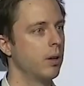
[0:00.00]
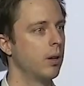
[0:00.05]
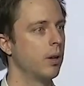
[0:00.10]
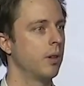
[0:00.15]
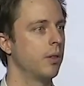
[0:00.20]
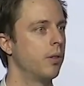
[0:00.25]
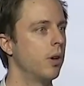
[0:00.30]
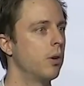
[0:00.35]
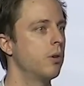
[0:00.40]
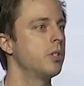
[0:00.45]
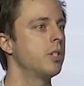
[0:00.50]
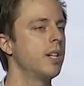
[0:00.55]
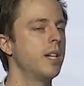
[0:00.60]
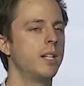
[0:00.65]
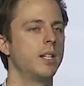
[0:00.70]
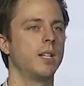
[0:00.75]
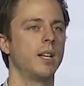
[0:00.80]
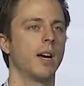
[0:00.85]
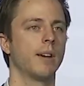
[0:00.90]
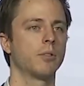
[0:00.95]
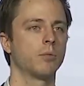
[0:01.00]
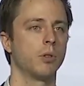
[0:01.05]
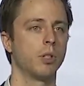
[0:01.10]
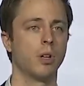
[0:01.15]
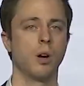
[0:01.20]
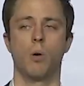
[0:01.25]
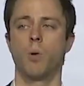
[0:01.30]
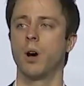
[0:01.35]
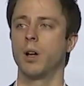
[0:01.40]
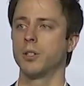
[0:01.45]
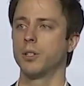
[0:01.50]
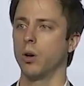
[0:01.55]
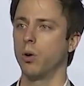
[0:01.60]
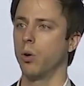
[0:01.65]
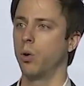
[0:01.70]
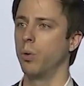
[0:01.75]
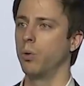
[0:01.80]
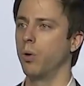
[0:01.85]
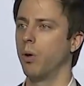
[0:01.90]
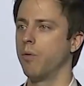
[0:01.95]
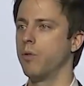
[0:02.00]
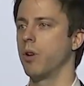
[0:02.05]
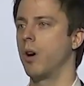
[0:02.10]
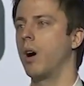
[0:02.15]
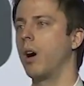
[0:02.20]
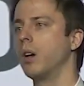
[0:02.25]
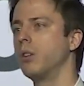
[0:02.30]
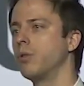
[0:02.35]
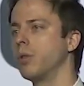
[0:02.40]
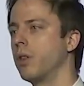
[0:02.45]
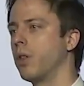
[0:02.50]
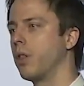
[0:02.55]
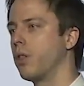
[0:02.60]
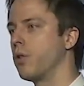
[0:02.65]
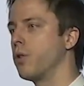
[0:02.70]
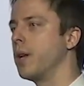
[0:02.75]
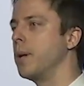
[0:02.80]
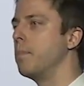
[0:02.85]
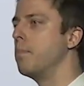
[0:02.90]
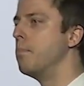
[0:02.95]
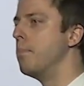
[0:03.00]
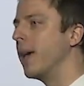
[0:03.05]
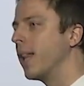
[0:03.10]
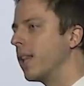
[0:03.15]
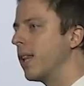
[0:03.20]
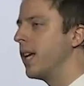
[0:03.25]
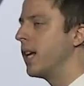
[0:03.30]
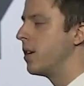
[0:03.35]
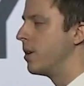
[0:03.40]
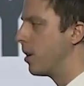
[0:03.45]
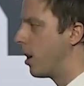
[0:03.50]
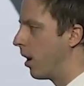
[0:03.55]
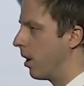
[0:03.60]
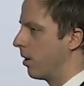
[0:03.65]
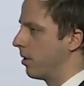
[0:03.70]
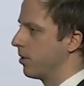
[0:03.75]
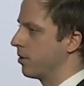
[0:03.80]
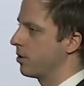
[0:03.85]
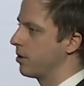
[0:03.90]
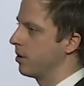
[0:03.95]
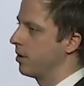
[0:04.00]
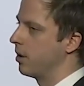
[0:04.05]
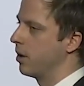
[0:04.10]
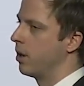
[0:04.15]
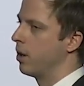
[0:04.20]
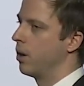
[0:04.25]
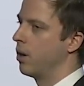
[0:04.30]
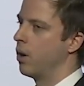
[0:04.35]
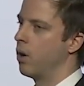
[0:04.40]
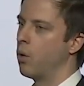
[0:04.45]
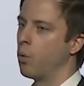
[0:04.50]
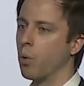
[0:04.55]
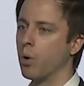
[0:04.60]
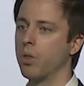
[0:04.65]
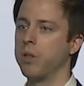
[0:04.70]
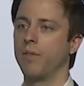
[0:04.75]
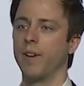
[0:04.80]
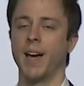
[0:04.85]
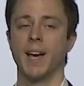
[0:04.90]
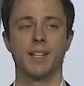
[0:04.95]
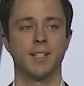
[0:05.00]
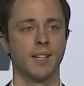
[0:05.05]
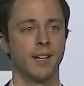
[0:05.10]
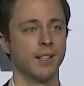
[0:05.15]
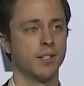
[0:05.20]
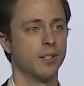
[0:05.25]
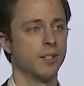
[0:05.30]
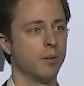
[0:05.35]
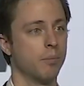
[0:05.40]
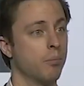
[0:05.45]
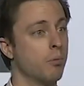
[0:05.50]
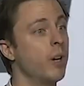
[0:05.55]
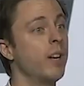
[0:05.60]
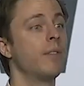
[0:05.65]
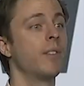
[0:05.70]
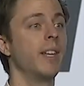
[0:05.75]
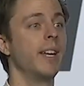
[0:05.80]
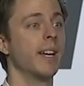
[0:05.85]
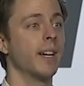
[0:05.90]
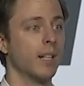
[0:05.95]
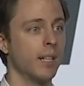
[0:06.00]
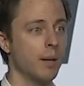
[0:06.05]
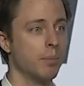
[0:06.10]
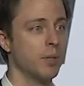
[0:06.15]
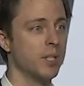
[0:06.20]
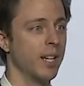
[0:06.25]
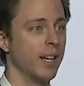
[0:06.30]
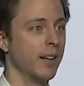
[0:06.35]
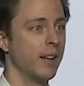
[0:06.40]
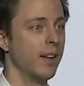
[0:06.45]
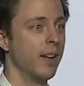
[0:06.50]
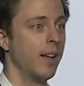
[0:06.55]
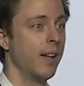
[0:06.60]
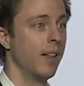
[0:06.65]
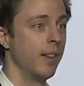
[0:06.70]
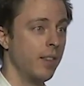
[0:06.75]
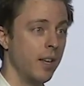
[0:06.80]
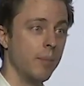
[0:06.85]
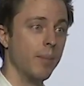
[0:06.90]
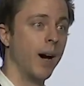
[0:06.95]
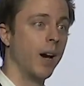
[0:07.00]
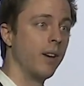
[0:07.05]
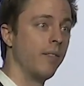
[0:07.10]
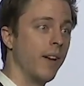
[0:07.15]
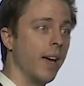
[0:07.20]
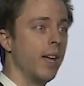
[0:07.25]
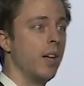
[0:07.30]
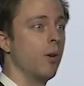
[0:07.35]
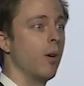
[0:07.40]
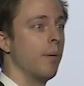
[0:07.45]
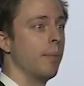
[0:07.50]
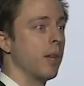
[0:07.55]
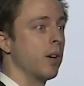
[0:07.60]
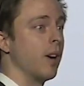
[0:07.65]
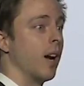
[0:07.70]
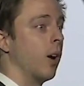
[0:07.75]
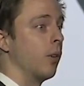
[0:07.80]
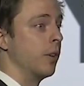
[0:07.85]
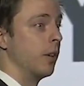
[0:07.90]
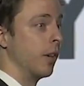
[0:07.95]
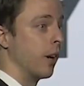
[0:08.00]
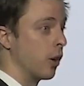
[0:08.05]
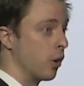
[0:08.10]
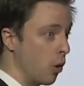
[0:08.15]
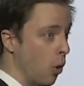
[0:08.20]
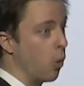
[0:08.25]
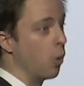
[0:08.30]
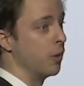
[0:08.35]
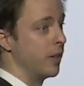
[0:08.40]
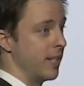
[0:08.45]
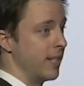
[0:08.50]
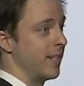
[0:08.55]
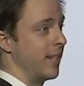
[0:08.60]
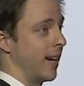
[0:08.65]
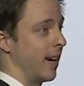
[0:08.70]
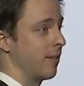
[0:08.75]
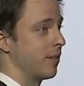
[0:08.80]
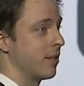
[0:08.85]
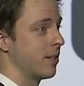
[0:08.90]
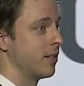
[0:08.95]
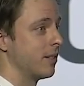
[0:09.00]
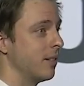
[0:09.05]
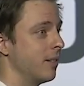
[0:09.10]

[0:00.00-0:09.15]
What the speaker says: those ETFs would go on to hold over $130 billion worth of assets, briefly eclipsing the amount of AUM that are held in the gold ETFs.